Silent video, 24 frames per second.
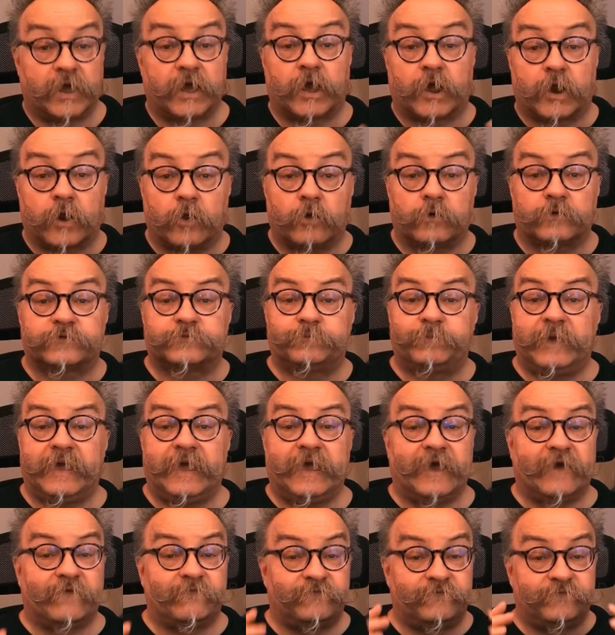Clocks
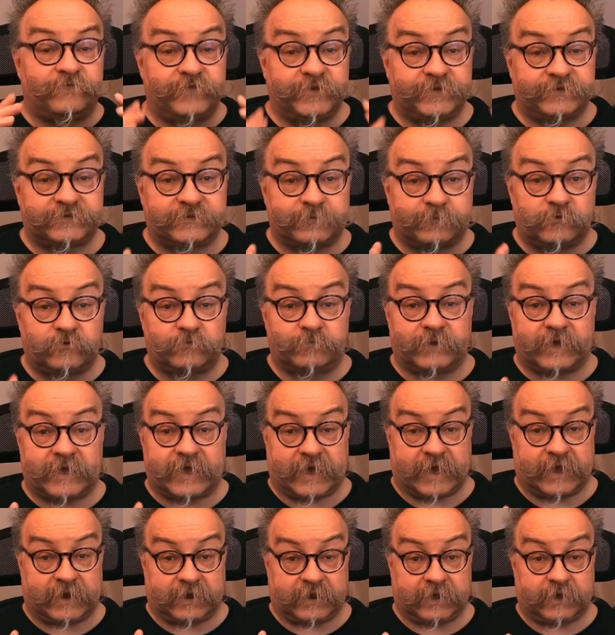being a visible
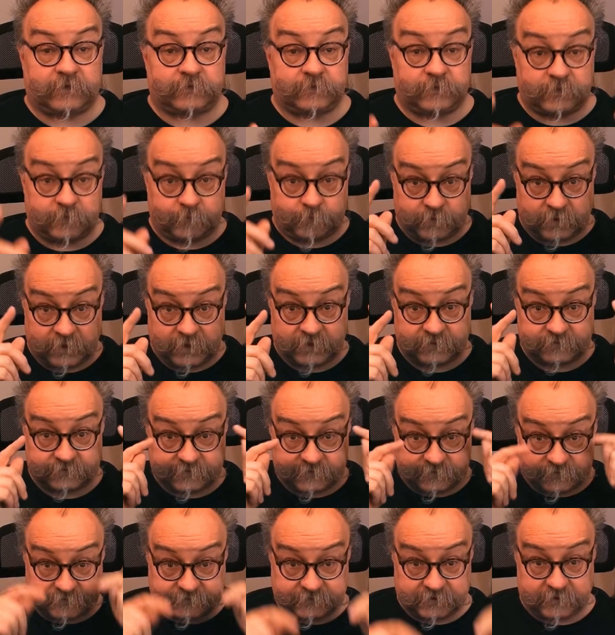mechanic players
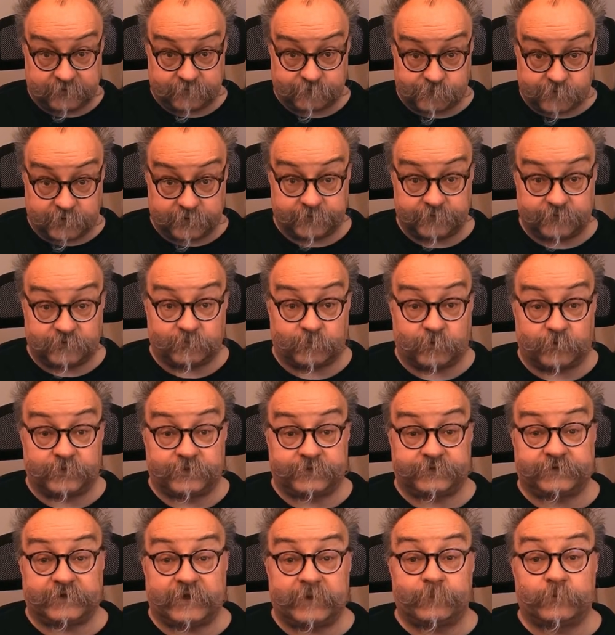can see in front of them on the
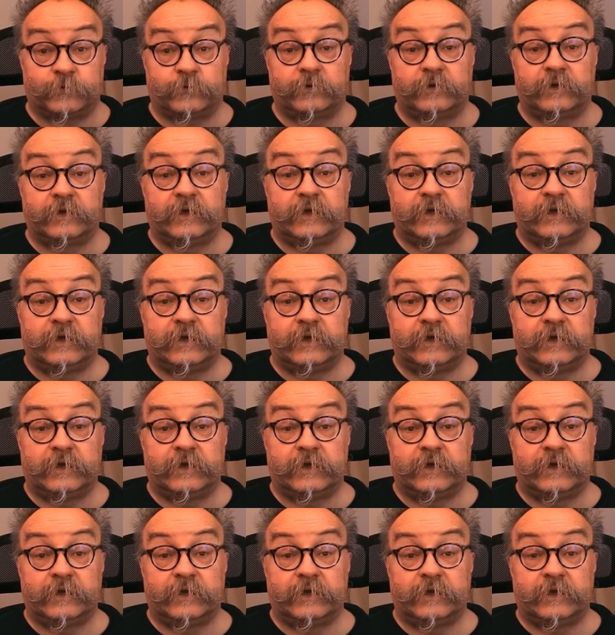table